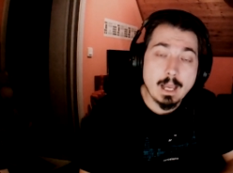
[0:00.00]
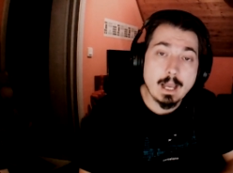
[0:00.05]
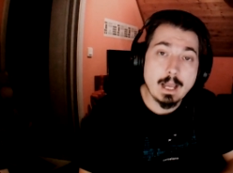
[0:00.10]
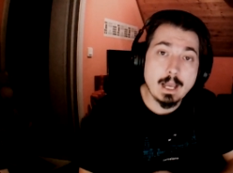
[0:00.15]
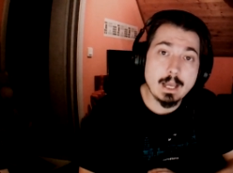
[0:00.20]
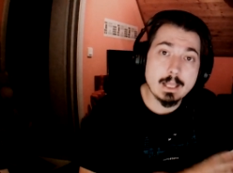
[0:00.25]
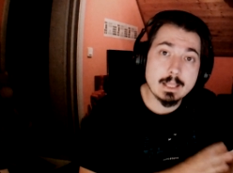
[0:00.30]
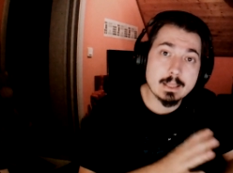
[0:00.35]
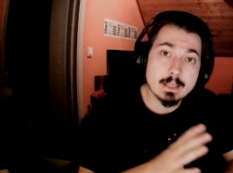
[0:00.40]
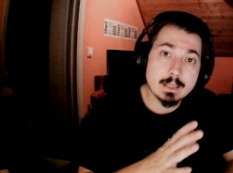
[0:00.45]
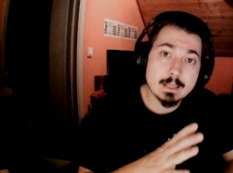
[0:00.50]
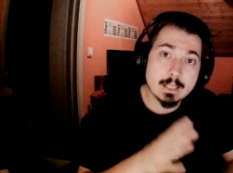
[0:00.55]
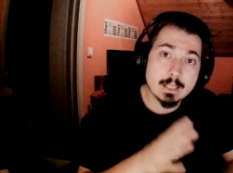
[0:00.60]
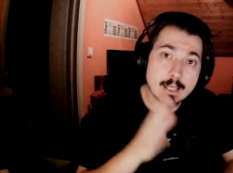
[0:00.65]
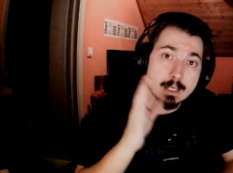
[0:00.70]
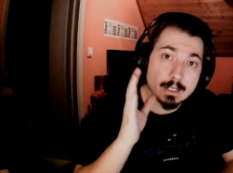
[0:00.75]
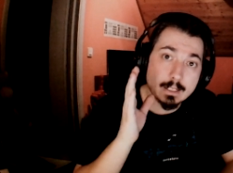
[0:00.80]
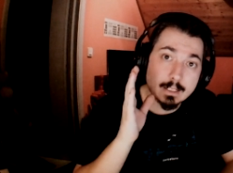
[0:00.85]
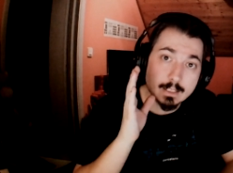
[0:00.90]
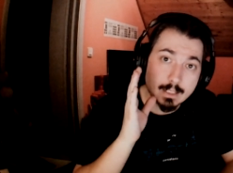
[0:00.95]
and
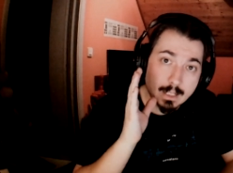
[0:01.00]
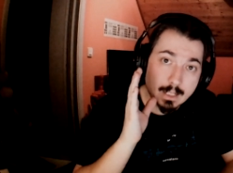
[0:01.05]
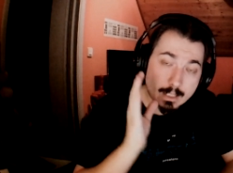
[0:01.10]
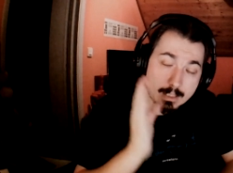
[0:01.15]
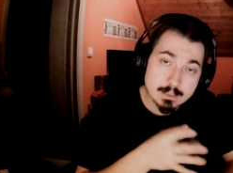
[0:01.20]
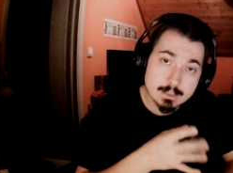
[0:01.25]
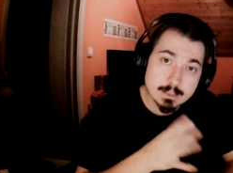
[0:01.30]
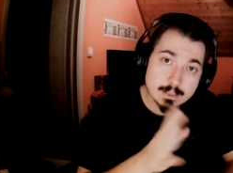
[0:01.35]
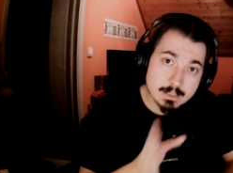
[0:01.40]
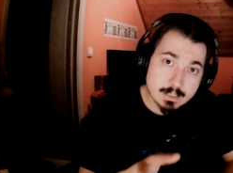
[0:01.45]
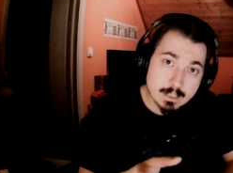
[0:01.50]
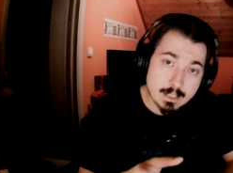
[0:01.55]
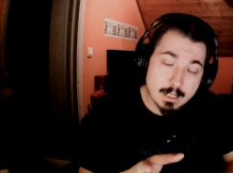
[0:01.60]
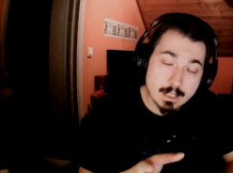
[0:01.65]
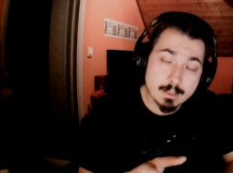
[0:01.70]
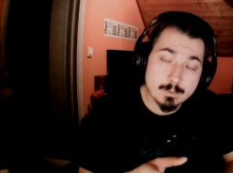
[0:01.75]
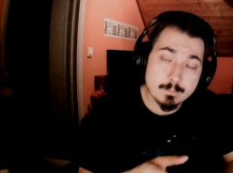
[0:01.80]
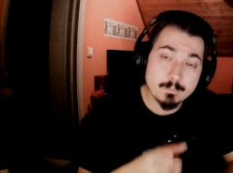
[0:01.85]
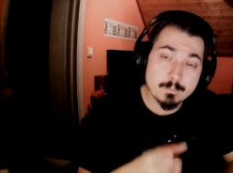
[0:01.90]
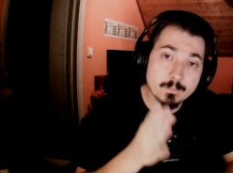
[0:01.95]
then next
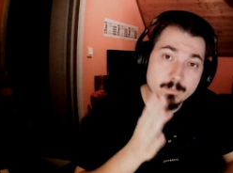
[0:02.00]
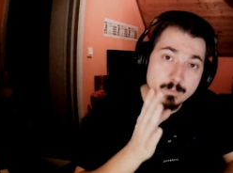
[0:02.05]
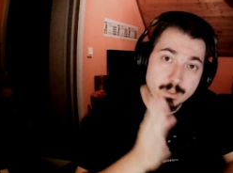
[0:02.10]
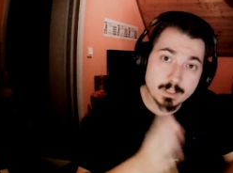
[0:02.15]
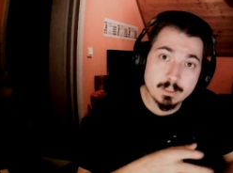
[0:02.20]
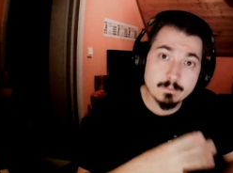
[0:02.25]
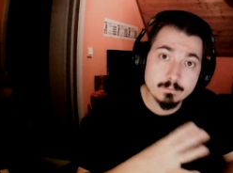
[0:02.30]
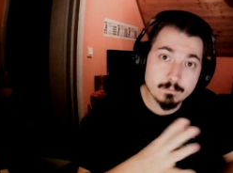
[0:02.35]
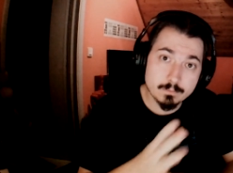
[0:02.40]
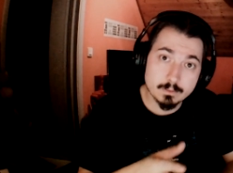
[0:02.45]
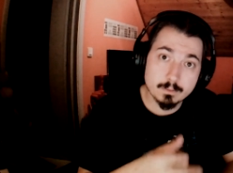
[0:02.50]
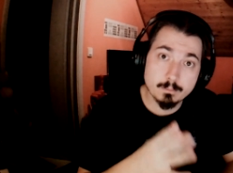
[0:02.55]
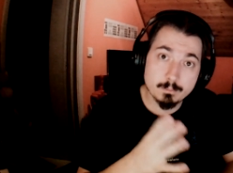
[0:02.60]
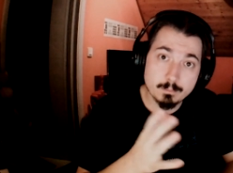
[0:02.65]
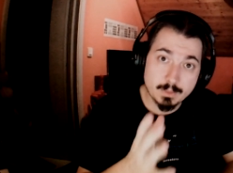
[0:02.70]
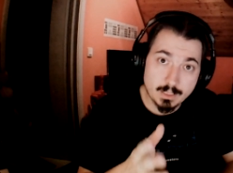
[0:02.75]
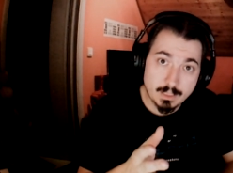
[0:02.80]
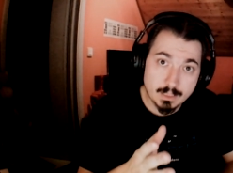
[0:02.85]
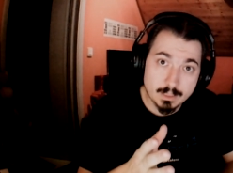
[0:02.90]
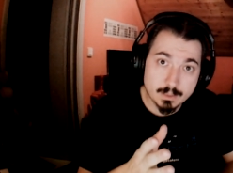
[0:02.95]
time we will
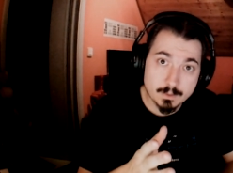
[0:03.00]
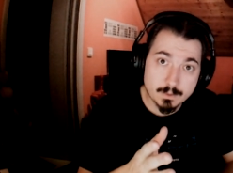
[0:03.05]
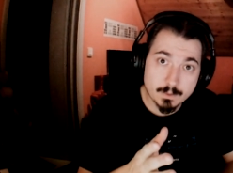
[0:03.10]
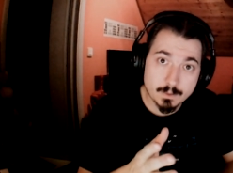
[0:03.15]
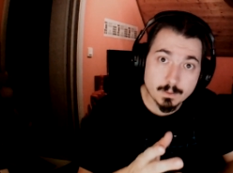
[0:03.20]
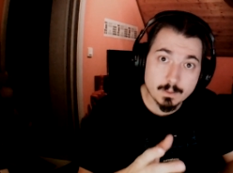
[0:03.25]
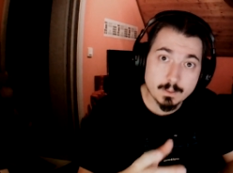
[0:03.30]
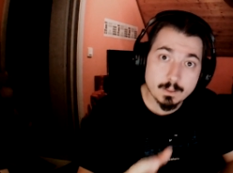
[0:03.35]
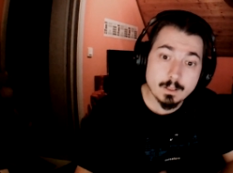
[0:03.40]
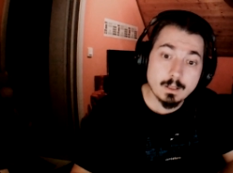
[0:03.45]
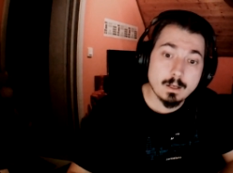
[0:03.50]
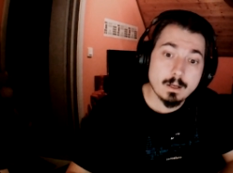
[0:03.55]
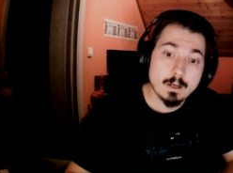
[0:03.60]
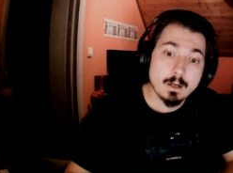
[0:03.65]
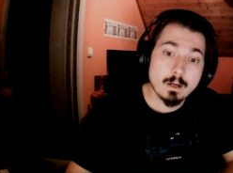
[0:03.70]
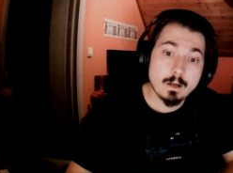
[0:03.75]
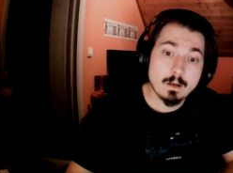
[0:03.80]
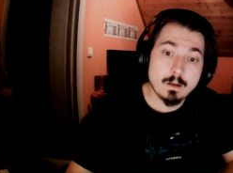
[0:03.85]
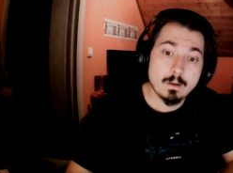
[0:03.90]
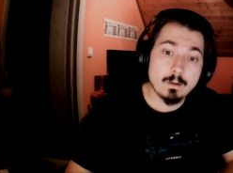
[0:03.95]
meet
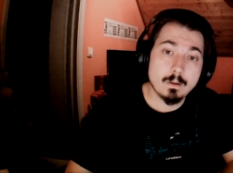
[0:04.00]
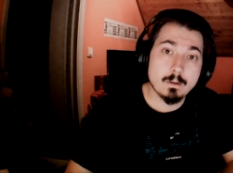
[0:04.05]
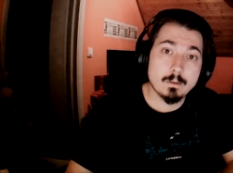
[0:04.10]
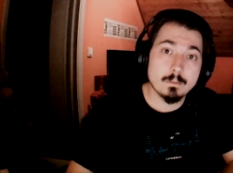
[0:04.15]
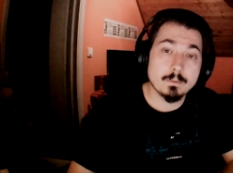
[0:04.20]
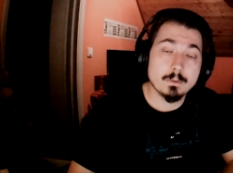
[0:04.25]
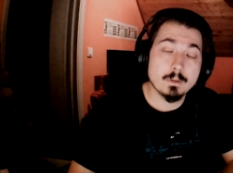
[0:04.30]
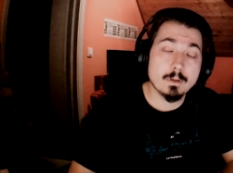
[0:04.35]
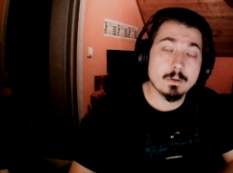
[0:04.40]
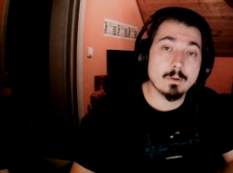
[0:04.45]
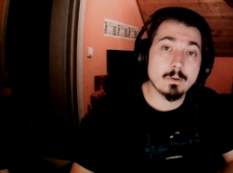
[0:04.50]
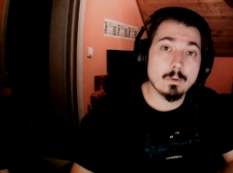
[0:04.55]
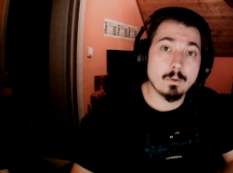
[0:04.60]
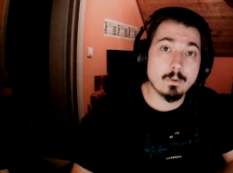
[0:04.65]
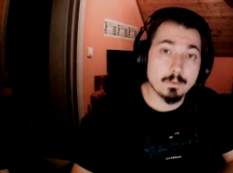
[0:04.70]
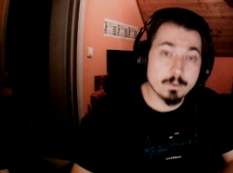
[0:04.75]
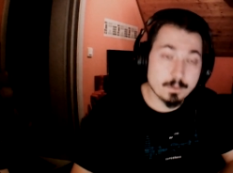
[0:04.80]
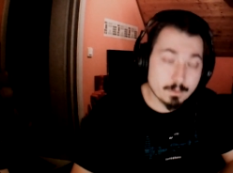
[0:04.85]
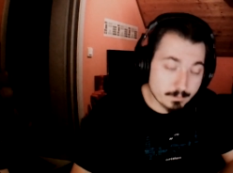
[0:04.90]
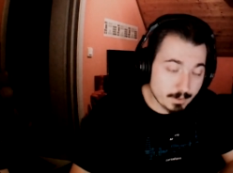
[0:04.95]

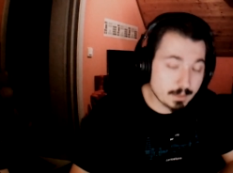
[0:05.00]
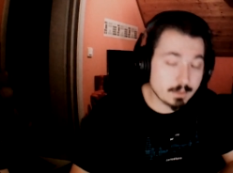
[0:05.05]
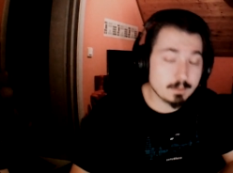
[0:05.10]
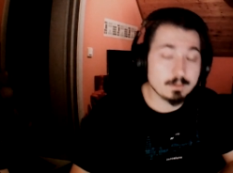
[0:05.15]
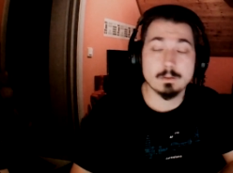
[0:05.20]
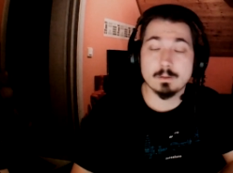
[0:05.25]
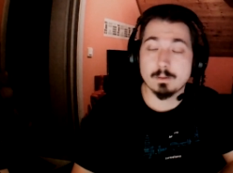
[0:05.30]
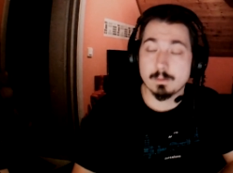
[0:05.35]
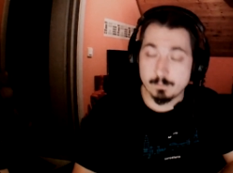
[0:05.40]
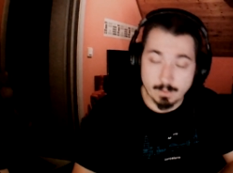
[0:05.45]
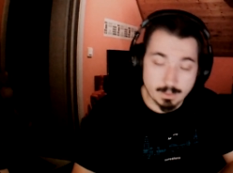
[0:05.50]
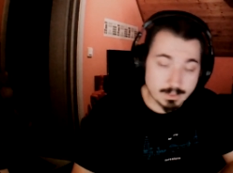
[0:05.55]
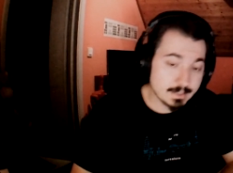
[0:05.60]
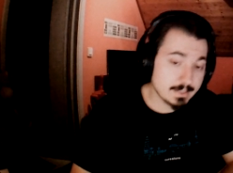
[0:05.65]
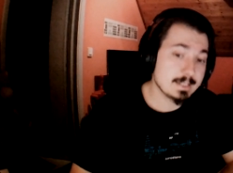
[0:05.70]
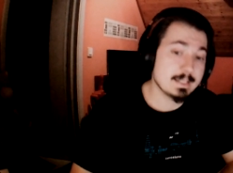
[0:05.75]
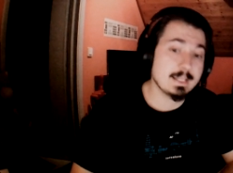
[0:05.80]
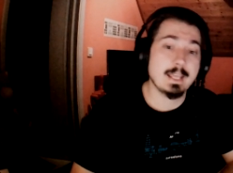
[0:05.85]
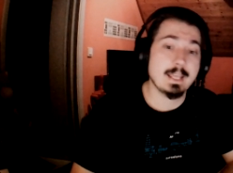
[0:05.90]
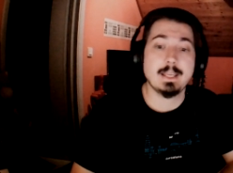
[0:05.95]
on the regular
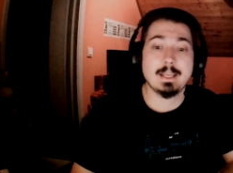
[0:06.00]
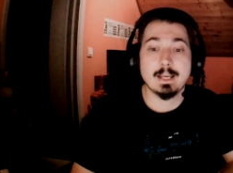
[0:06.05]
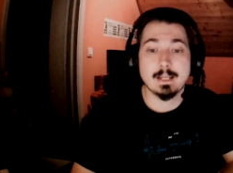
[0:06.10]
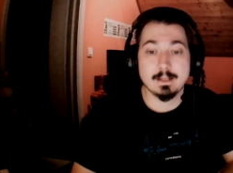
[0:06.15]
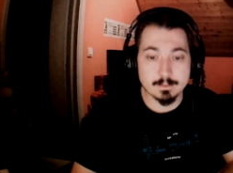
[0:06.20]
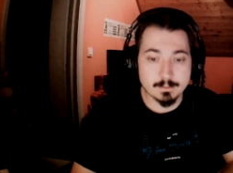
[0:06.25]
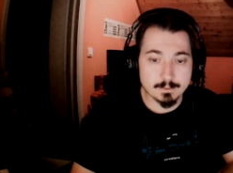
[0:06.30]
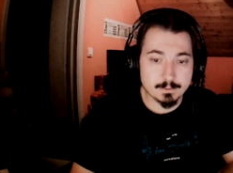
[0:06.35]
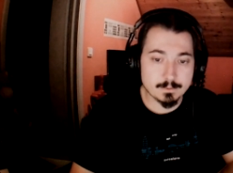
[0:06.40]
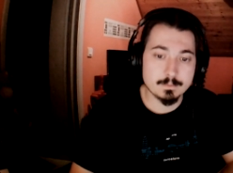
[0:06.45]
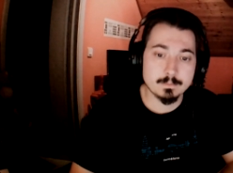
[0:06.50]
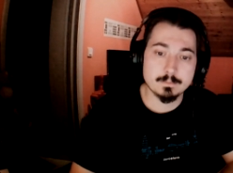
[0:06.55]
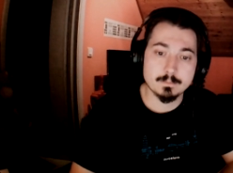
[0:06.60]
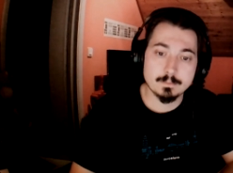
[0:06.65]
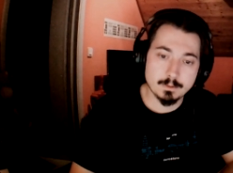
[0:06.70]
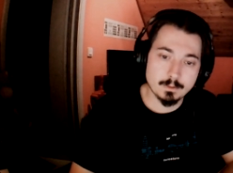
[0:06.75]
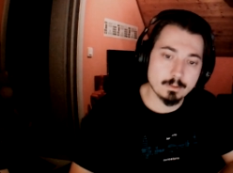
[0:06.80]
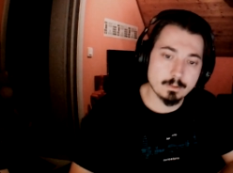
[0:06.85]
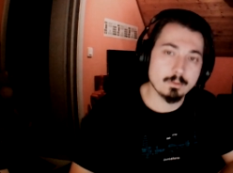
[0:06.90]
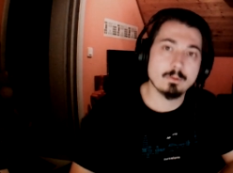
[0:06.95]
Wednesday, and
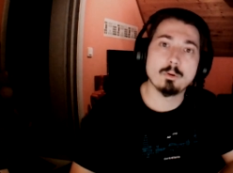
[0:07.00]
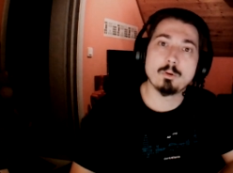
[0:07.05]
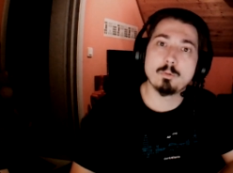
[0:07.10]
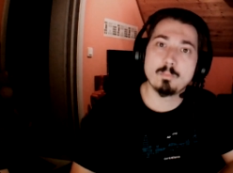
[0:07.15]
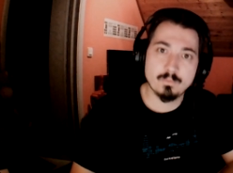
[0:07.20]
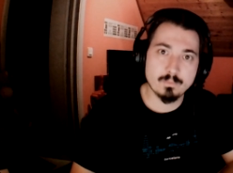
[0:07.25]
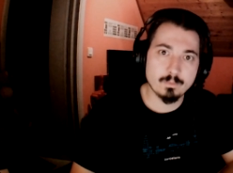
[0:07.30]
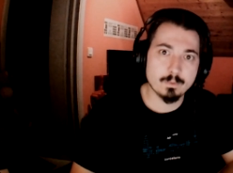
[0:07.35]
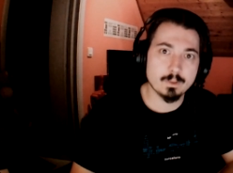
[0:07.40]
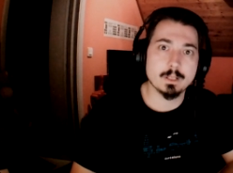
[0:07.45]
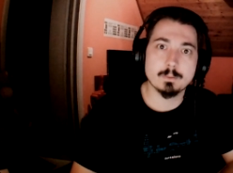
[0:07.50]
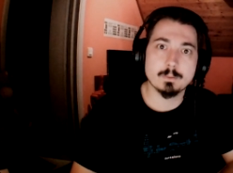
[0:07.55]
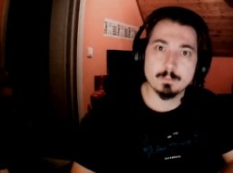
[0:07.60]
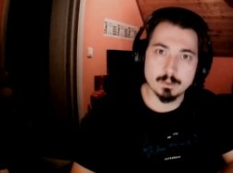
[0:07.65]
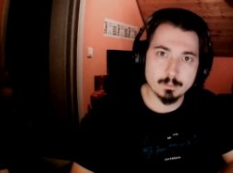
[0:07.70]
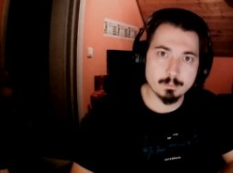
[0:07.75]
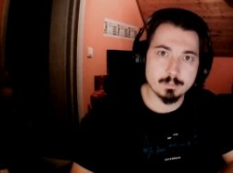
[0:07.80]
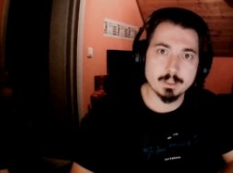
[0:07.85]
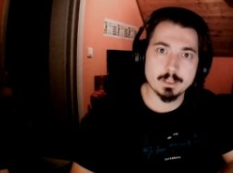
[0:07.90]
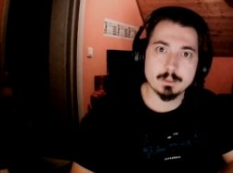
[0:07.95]
hopefully
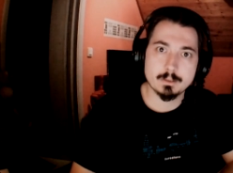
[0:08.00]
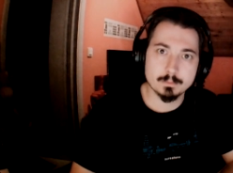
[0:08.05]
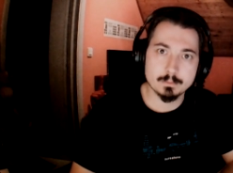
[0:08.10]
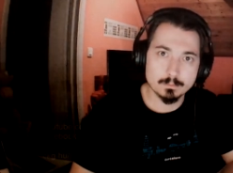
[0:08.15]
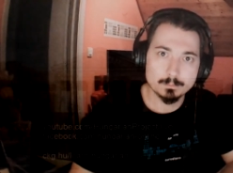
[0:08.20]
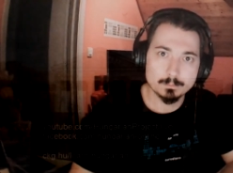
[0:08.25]
will be cool.